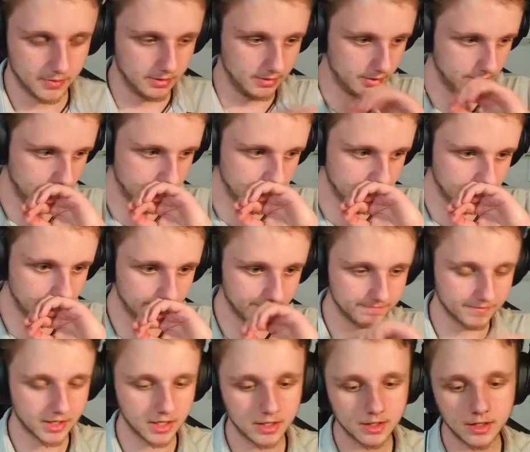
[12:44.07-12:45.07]

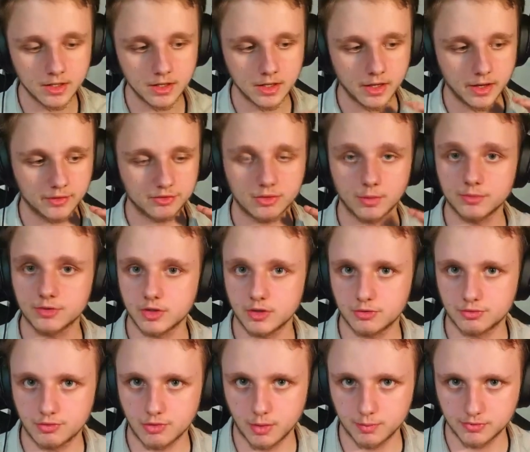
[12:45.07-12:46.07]
If something is
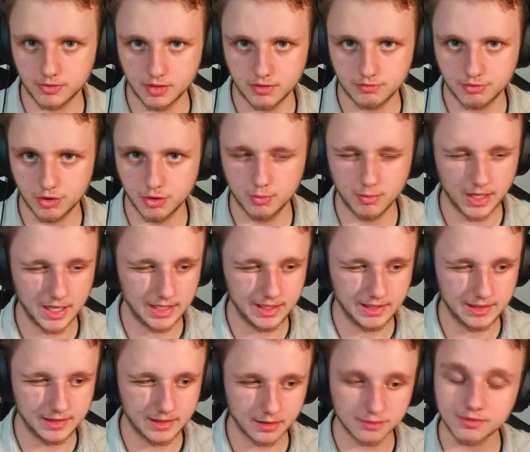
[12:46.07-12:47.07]
dropped in a room,
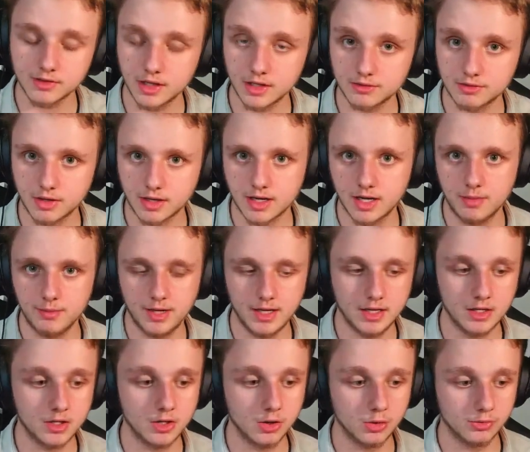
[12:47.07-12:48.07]
it doesn't exactly mean the
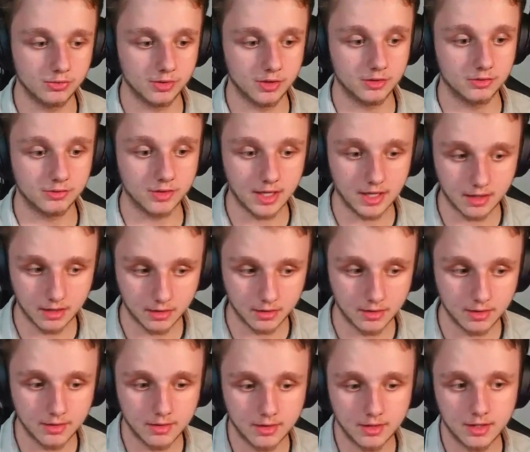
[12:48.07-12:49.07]
ghost is there,
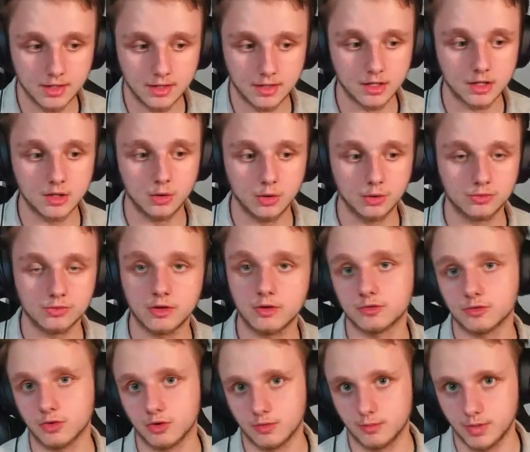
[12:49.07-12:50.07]
the ghost is
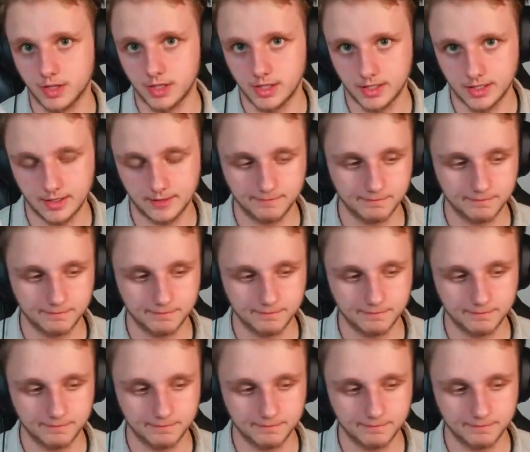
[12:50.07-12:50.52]
nearby.